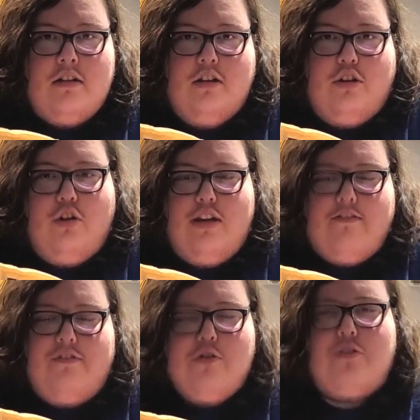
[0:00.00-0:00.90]
There are
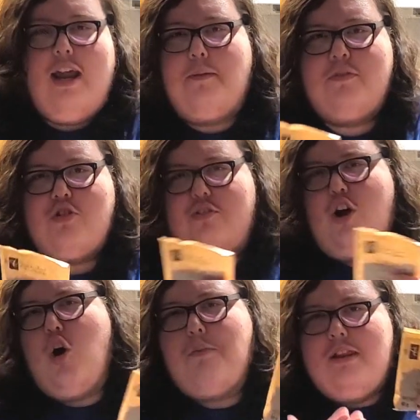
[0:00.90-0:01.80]
only a few steps. You
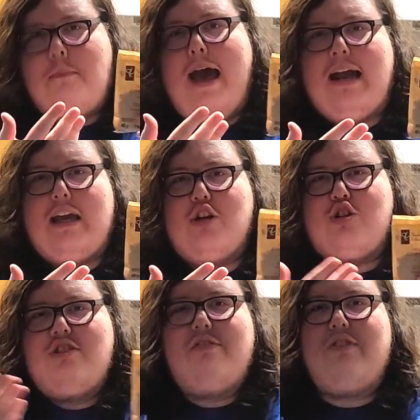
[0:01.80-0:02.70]
just open the package,
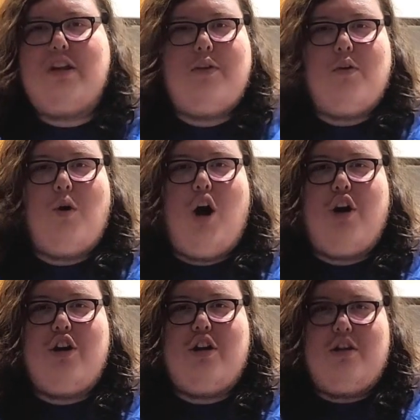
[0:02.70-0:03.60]
fill it with
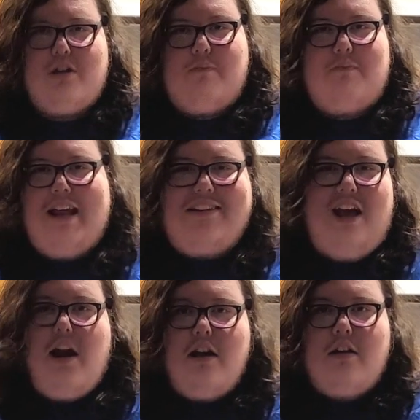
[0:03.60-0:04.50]
water, and that's
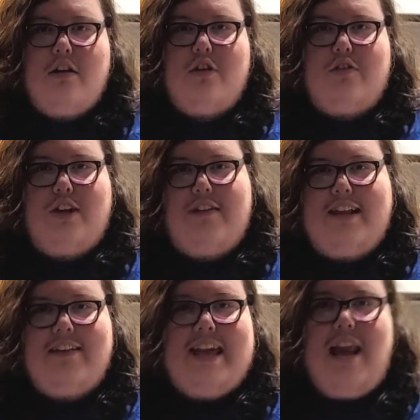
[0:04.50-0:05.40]
it. So
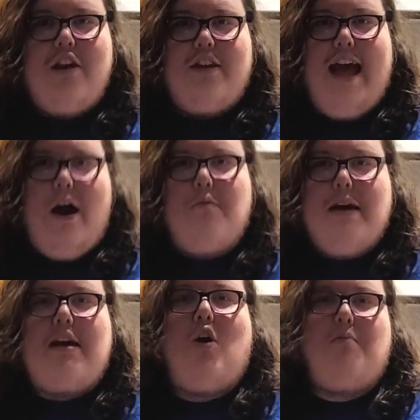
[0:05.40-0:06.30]
let's get into how to
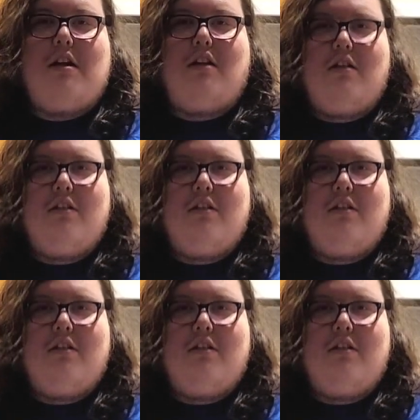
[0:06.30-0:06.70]
make oatmeal.